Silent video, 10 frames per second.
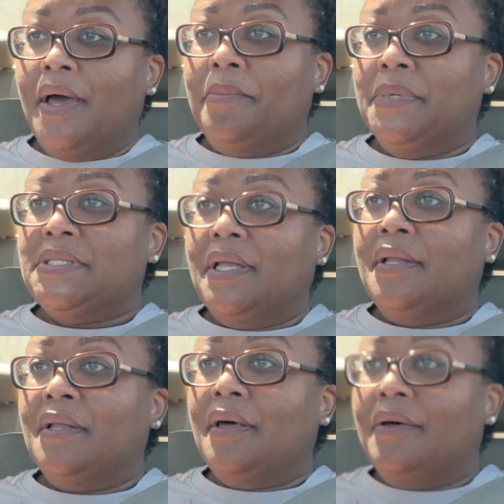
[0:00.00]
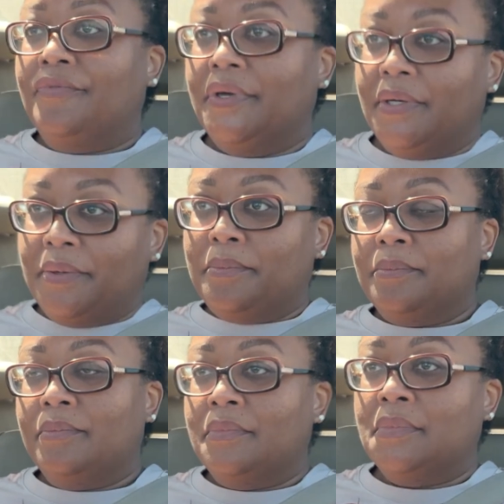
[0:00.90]
how much I love
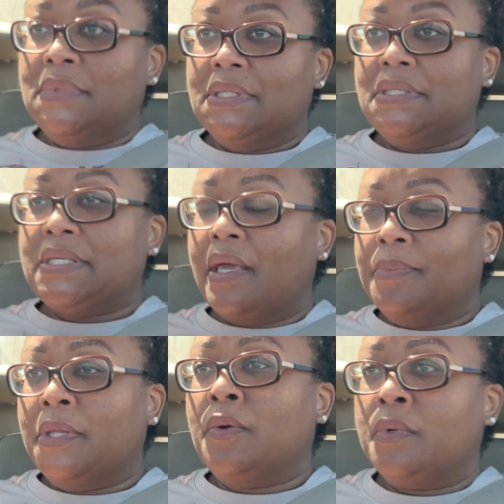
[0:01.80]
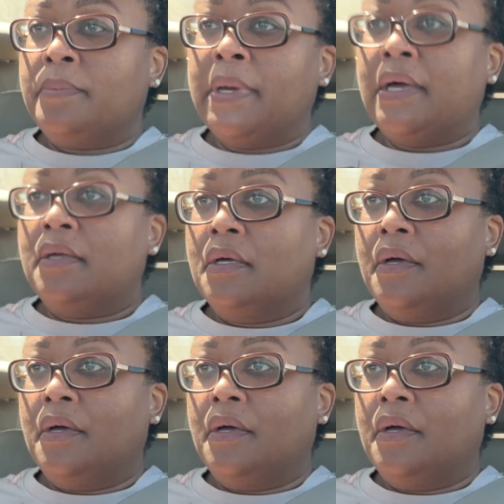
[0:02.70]
him. Same thing with my